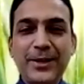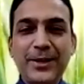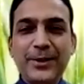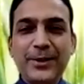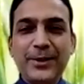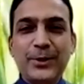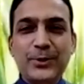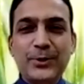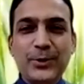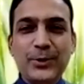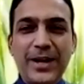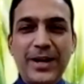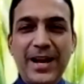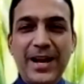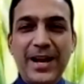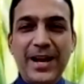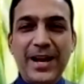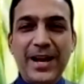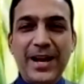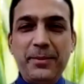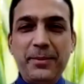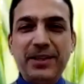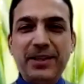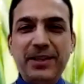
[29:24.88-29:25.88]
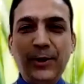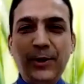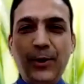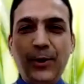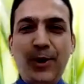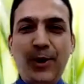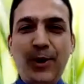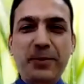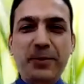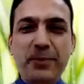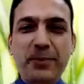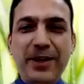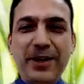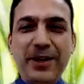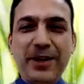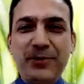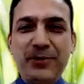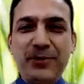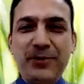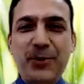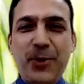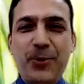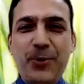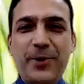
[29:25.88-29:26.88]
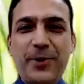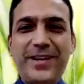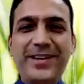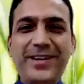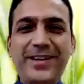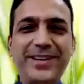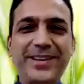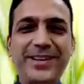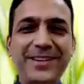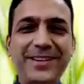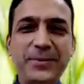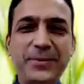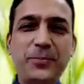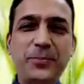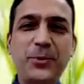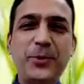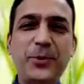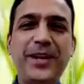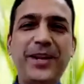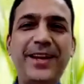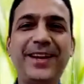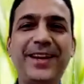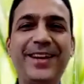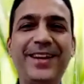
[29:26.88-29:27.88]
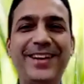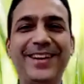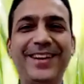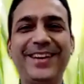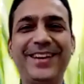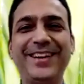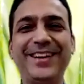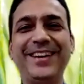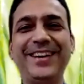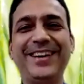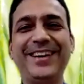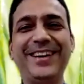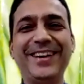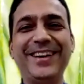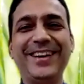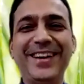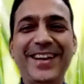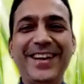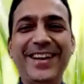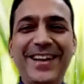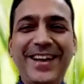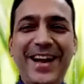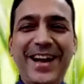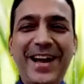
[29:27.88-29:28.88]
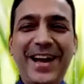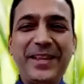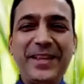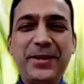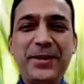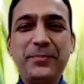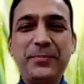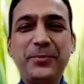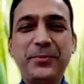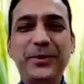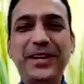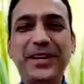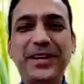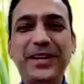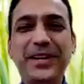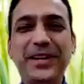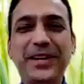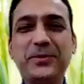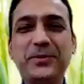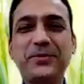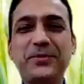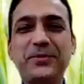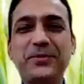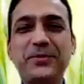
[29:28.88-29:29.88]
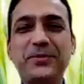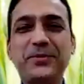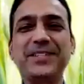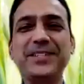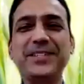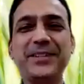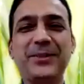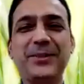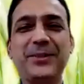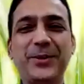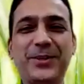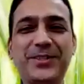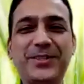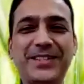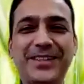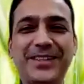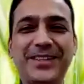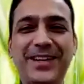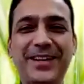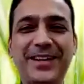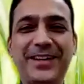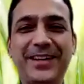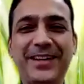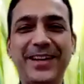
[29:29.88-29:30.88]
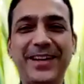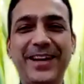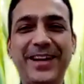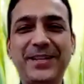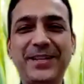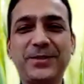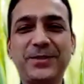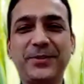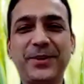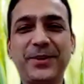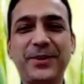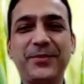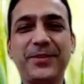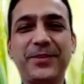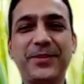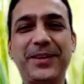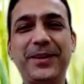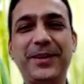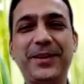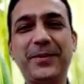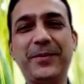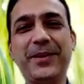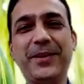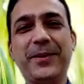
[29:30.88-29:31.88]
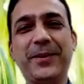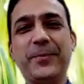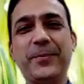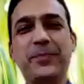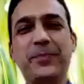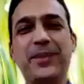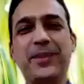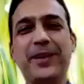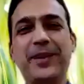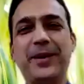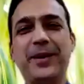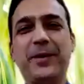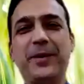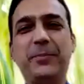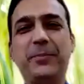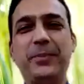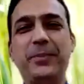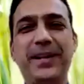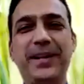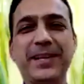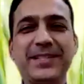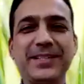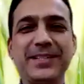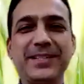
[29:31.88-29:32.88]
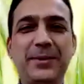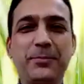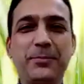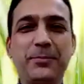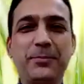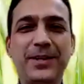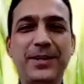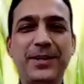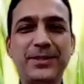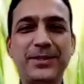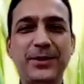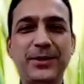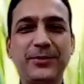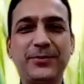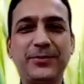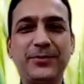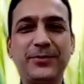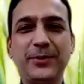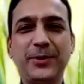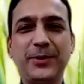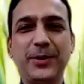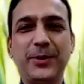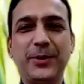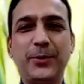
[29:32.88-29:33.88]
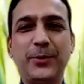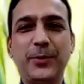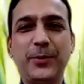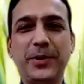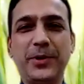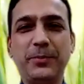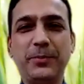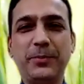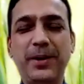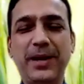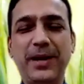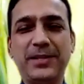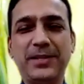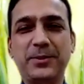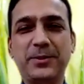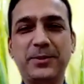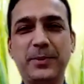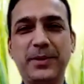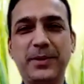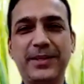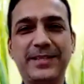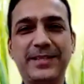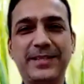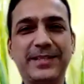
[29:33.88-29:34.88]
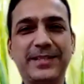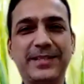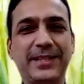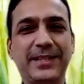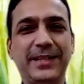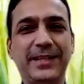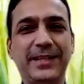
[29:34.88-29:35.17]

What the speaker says: So I'm in the hotbed of COVID, Pune. I think Pune keeps flashing across the country as one of the biggest numbers of COVID participants.